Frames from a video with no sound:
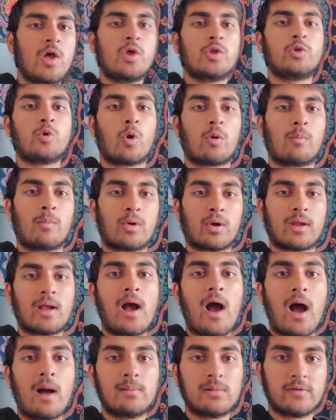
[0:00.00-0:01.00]
your
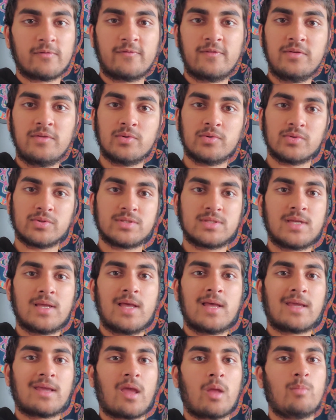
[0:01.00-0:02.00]
Merkaba field,
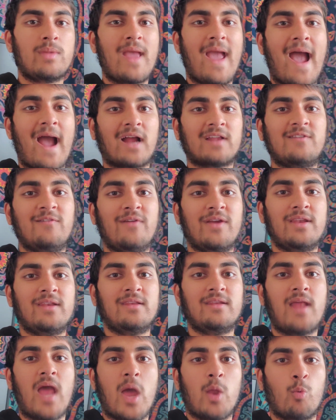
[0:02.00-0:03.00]
can be
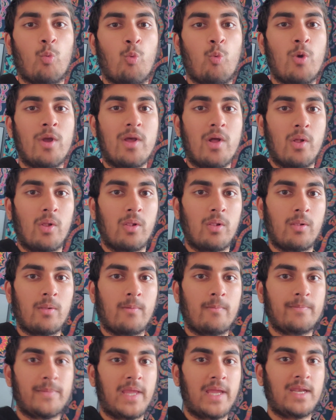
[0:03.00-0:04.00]
activated at will.
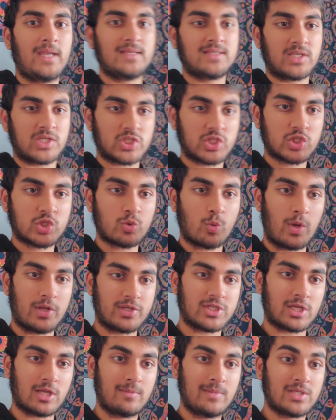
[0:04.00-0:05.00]
It is a
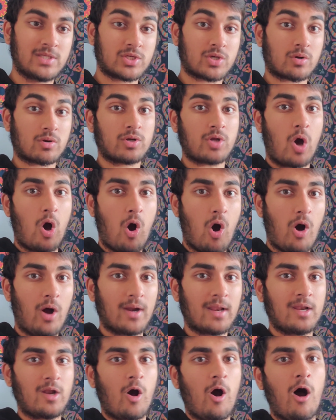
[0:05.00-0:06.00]
switch. It can be turned
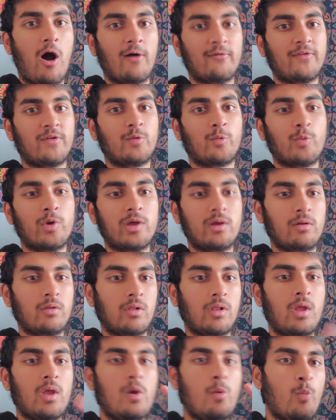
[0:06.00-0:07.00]
on and off at
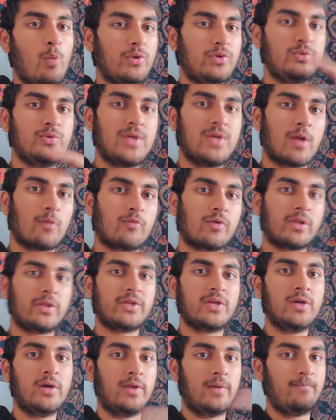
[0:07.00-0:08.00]
will when you get really
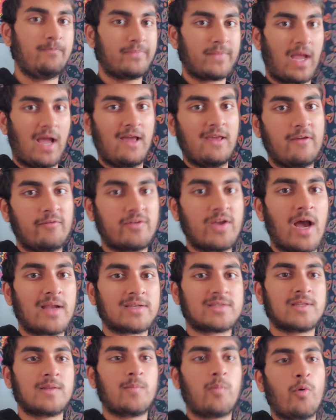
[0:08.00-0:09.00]
good. I have gotten
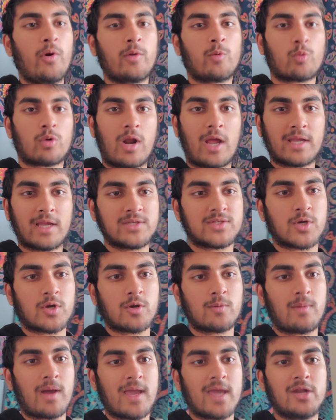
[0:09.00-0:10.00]
to the point where I can
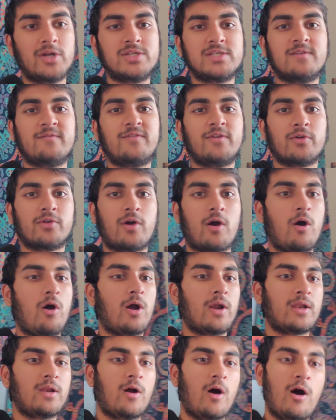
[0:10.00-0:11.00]
turn my energy field
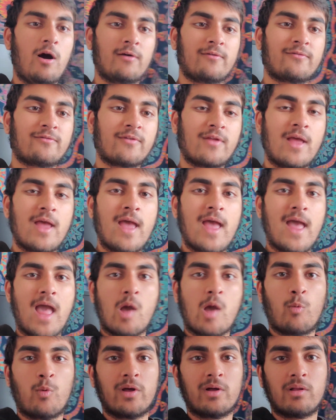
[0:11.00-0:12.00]
on and off
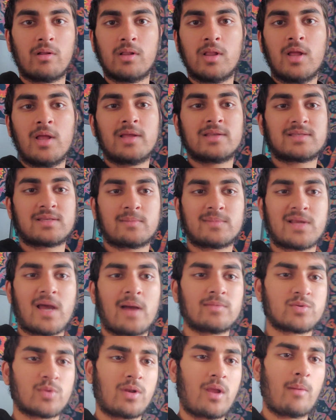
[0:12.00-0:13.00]
at will.
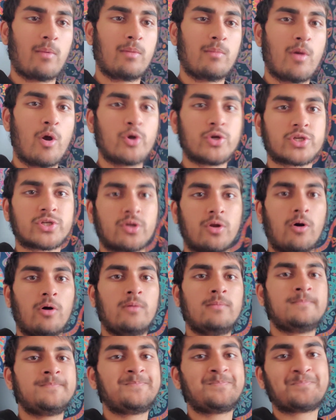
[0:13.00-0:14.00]
Sometimes when I'm
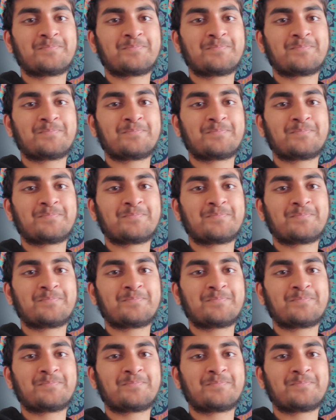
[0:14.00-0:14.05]
emotional,